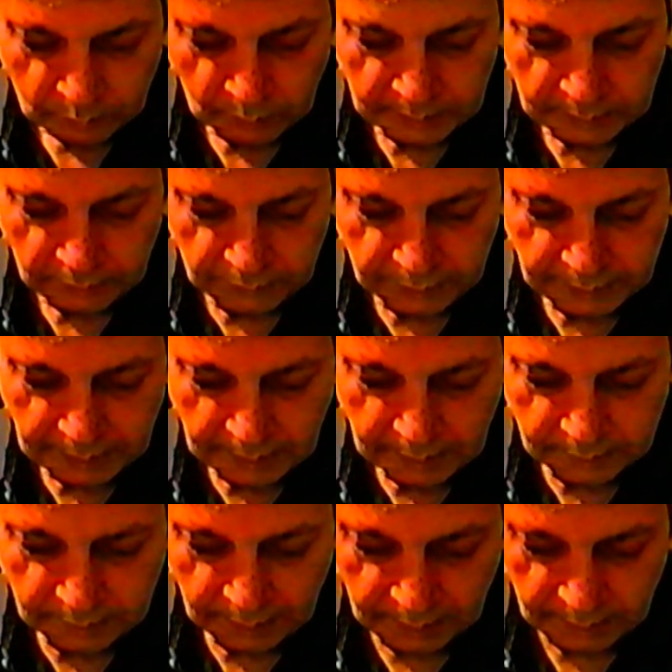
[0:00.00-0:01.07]

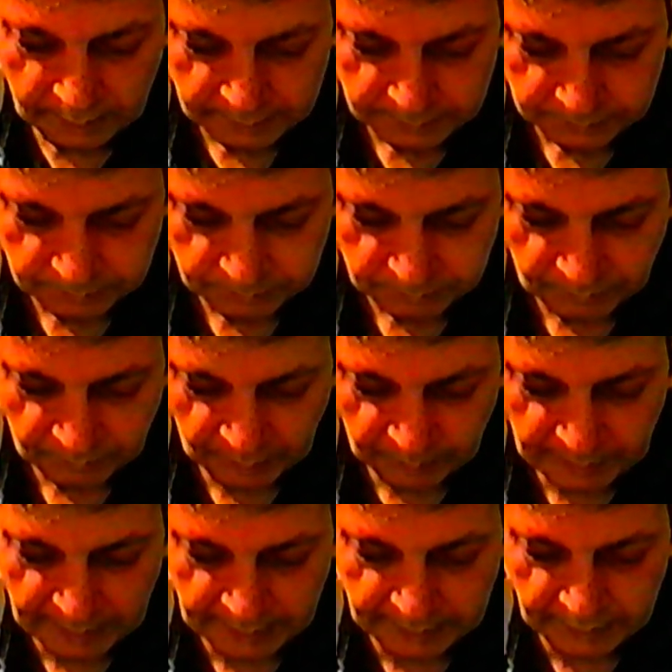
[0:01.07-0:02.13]
138
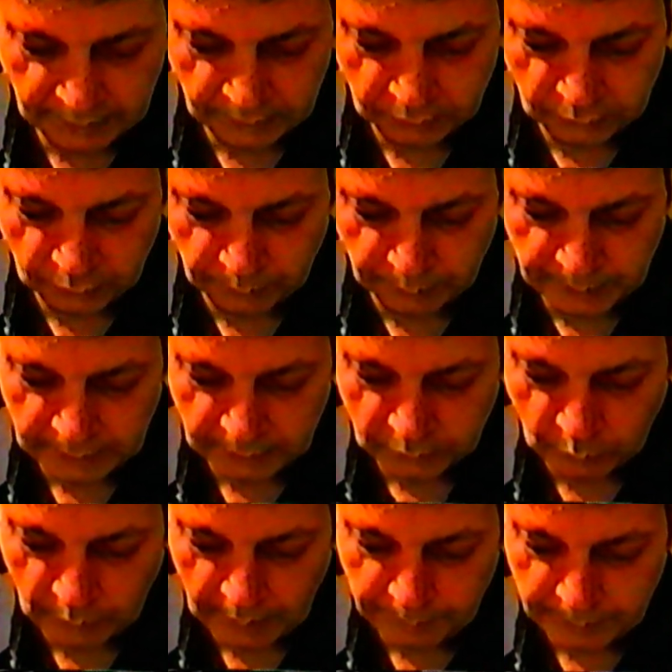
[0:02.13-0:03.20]
may need to
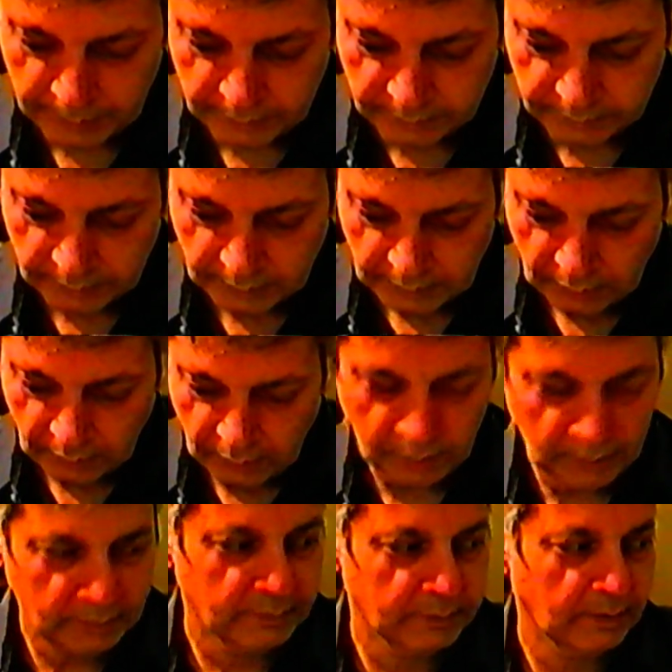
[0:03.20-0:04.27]
build weapons
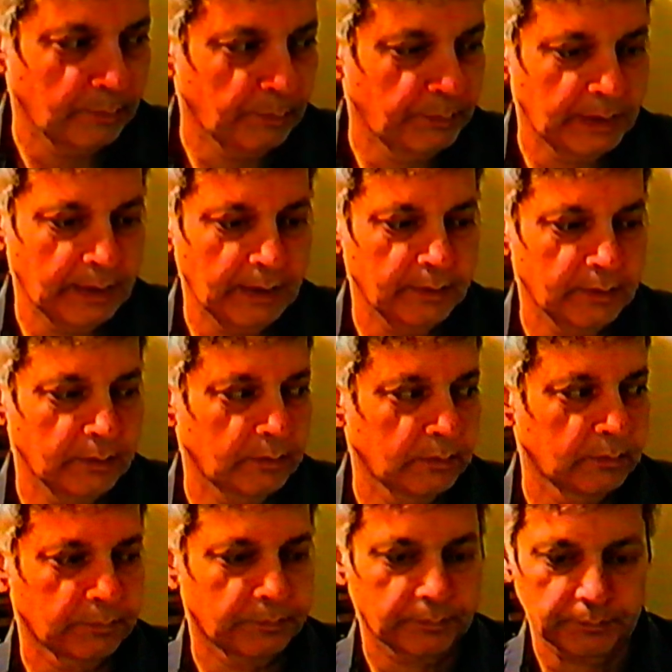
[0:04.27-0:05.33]
on some planet.
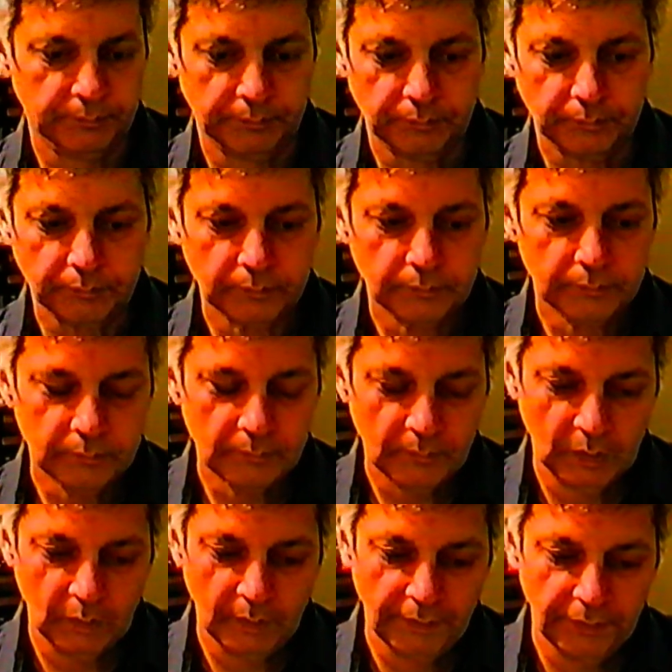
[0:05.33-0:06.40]

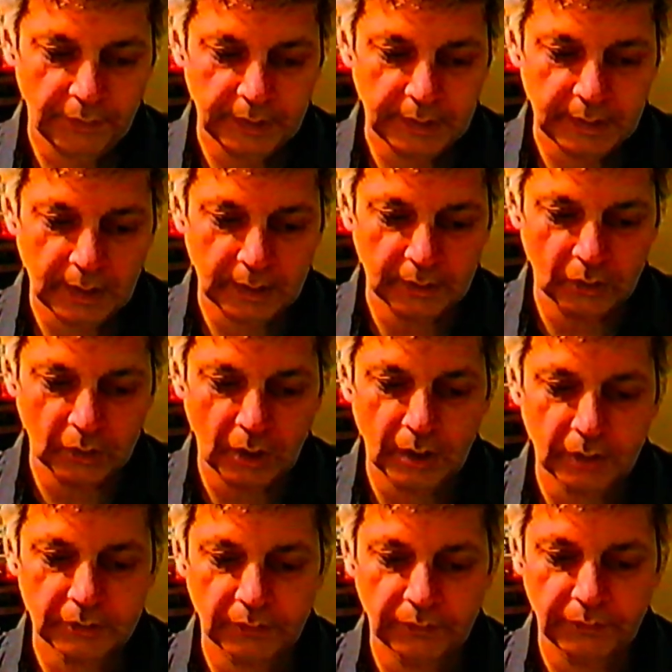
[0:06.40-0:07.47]
139.
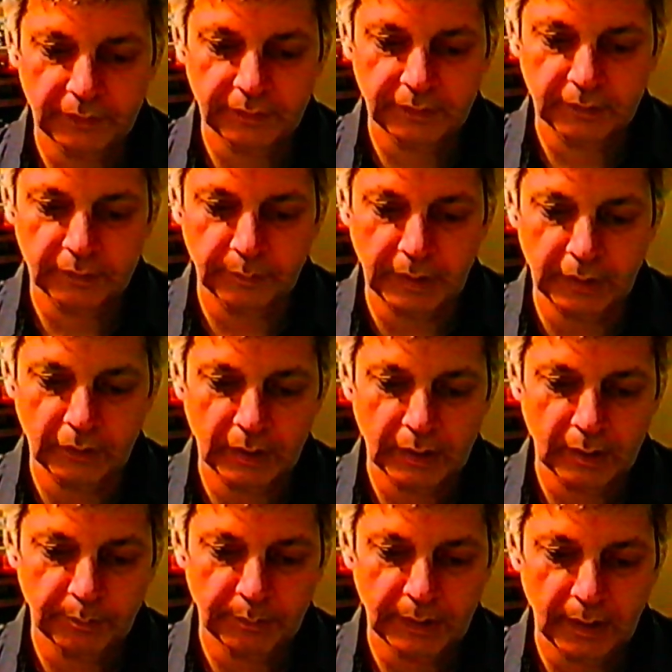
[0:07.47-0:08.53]
Laws of physics may
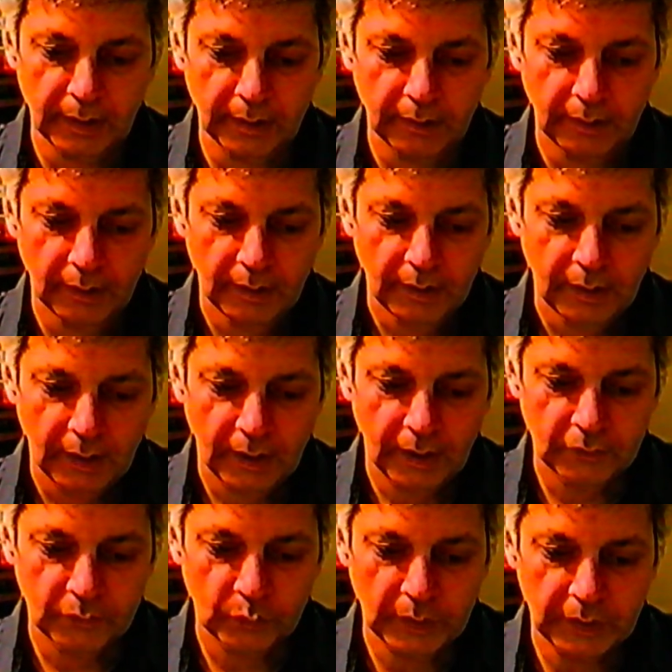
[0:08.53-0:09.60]
not apply
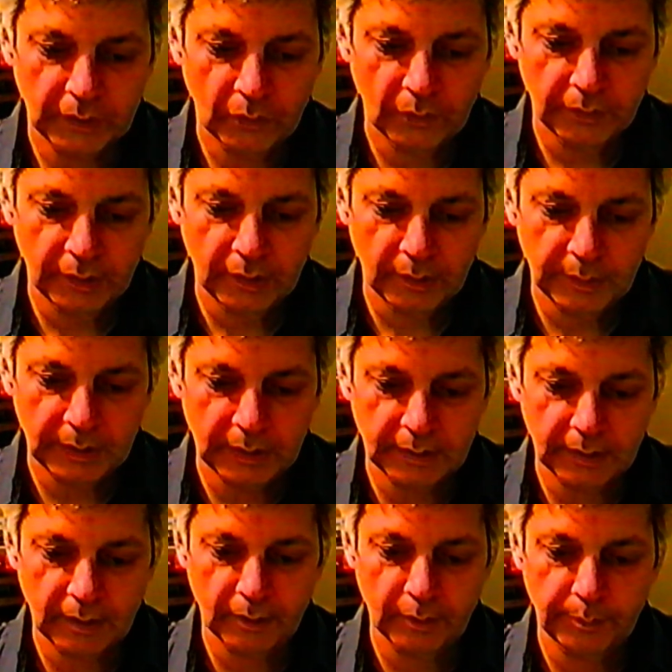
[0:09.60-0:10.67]
as we know them in
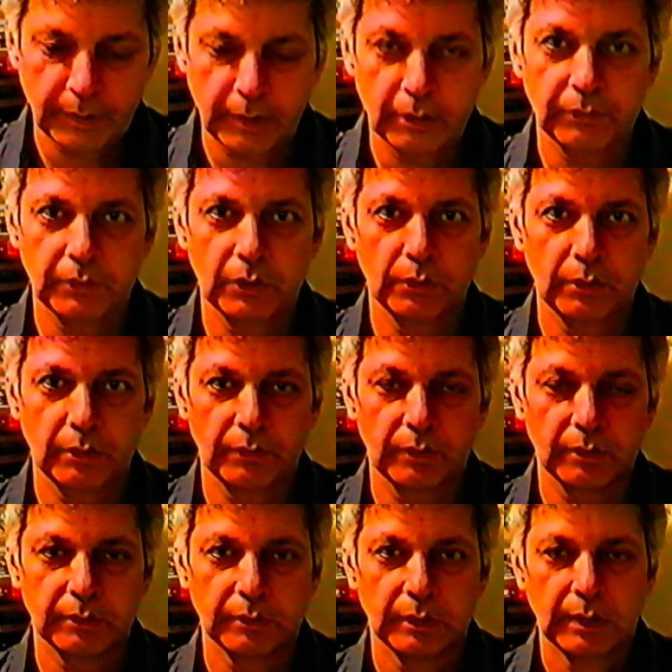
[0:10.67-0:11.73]
another part of the
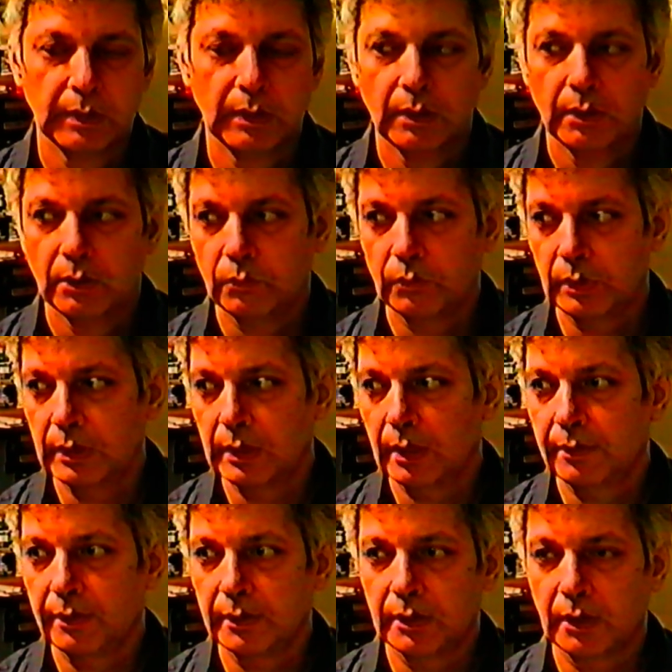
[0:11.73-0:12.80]
universe. Really,
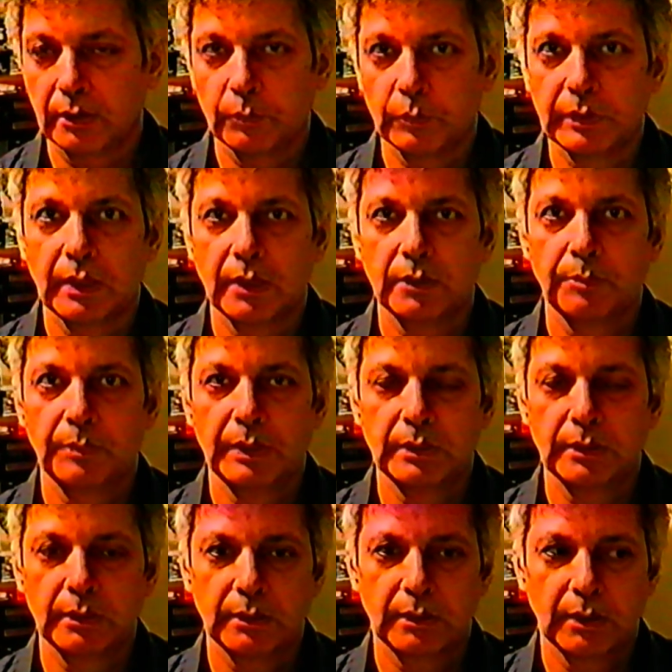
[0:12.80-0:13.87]
I think that what that
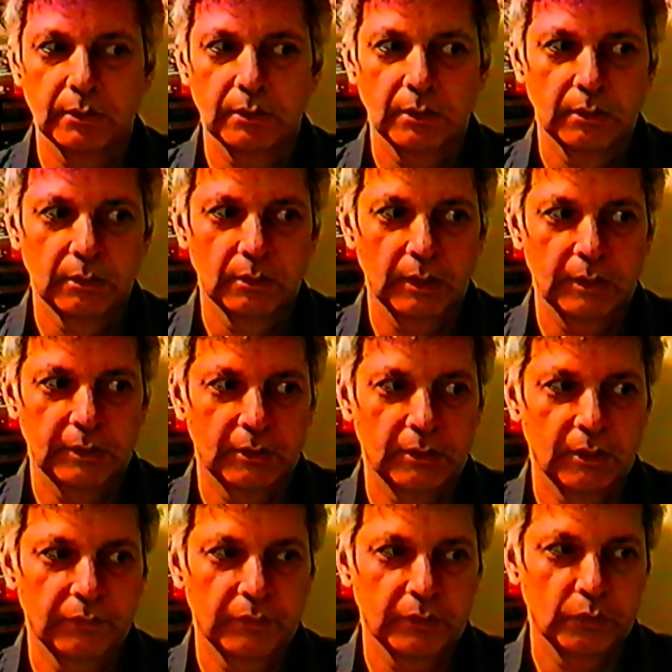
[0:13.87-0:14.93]
means is that it's a
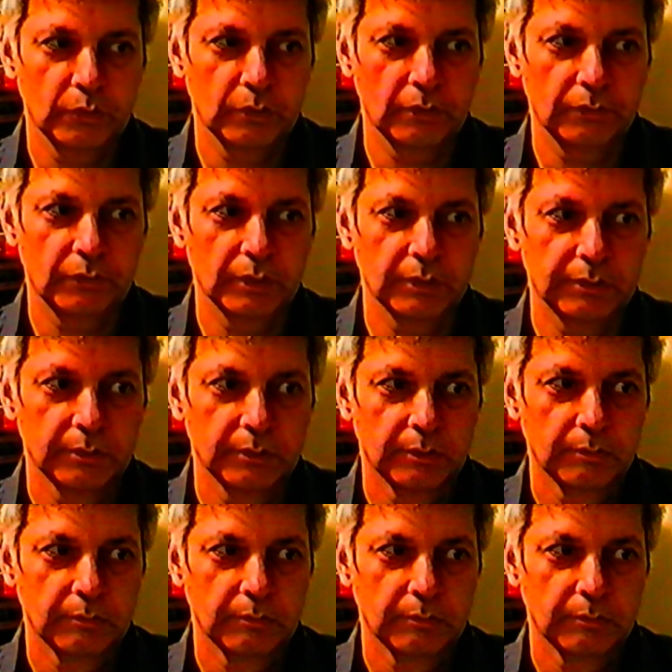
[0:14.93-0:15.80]
different universe.